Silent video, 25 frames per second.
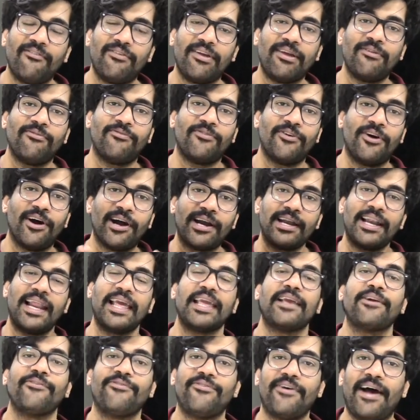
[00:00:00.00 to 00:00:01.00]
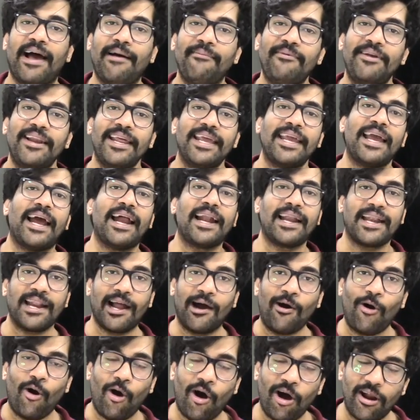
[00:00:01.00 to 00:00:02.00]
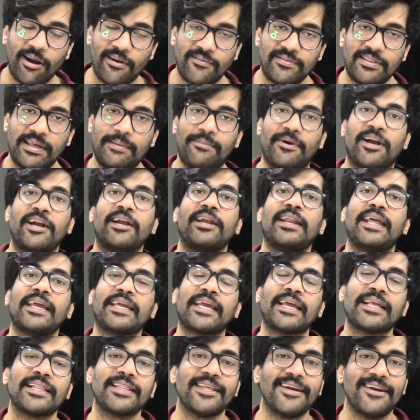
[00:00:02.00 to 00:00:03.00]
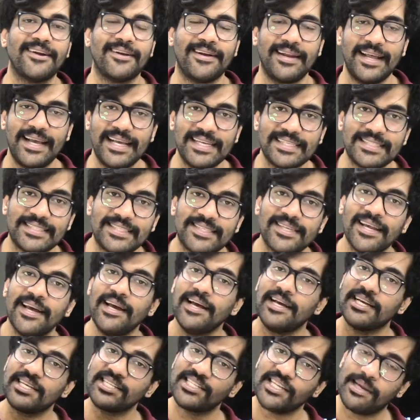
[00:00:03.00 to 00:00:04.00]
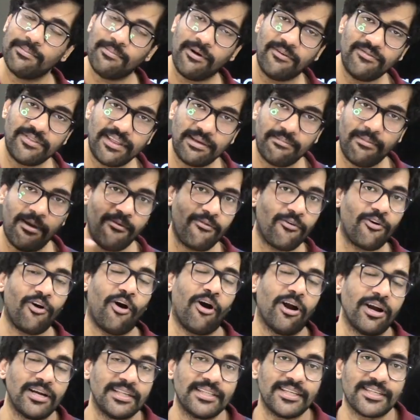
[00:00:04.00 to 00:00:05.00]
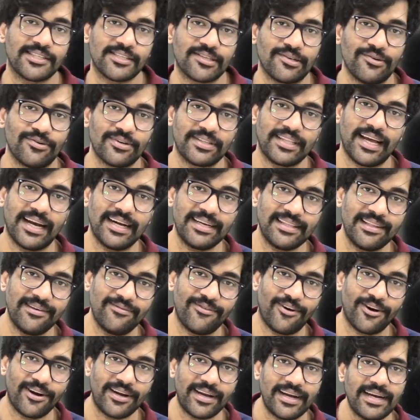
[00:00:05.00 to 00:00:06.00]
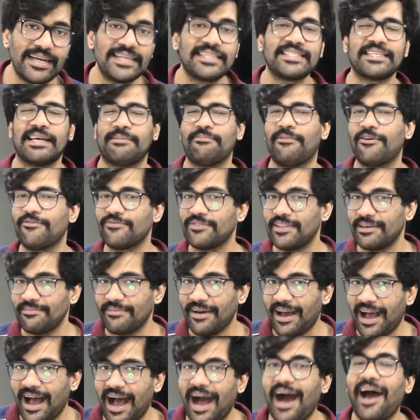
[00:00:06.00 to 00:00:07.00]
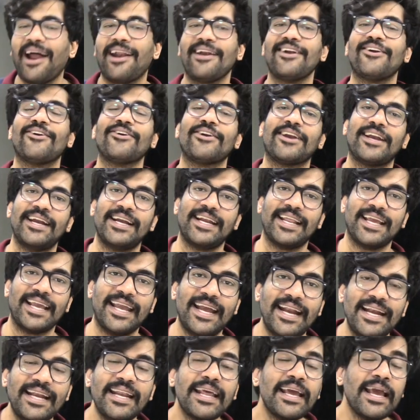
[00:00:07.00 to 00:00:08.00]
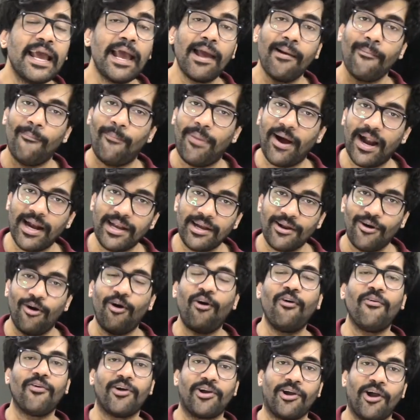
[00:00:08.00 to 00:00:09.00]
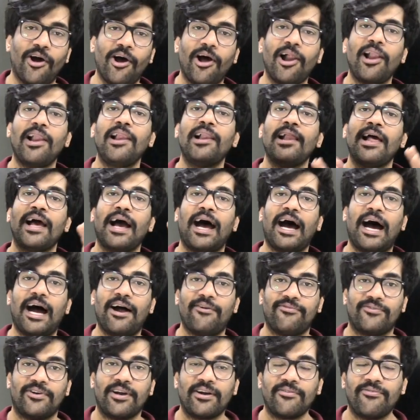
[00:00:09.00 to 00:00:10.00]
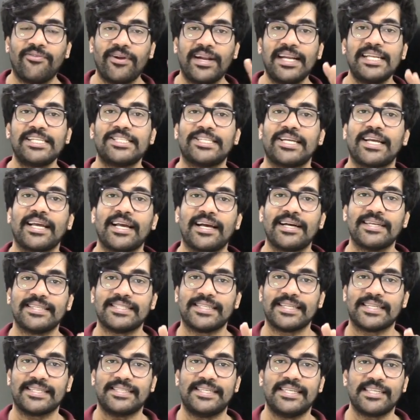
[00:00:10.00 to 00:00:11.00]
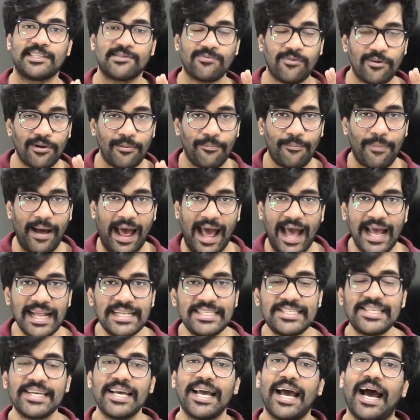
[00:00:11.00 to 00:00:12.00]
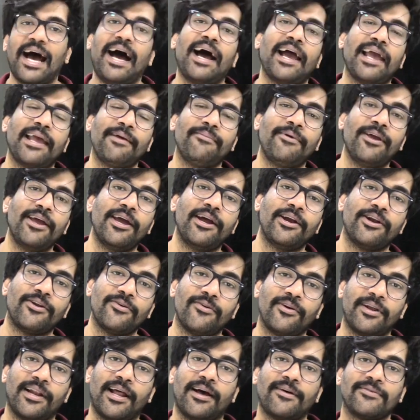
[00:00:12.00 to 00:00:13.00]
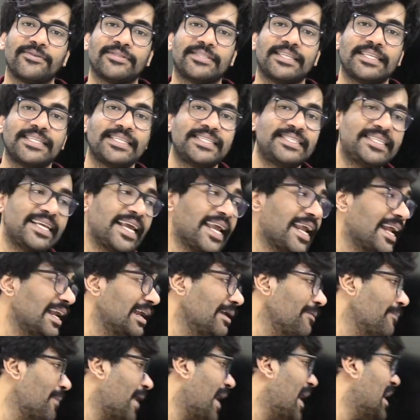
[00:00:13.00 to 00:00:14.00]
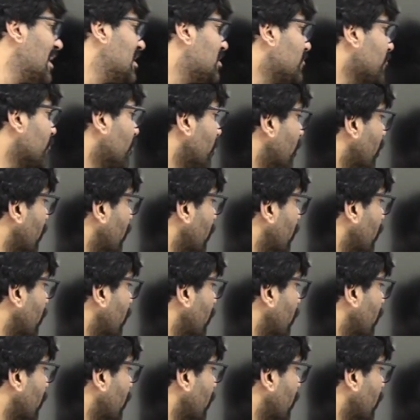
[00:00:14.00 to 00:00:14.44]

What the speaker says: worked like a family, and now all of them are taking their tests. Some of them have got the score that they wanted, some of them are not getting it, but overall after finishing a successful batch, I am here to announce the second batch for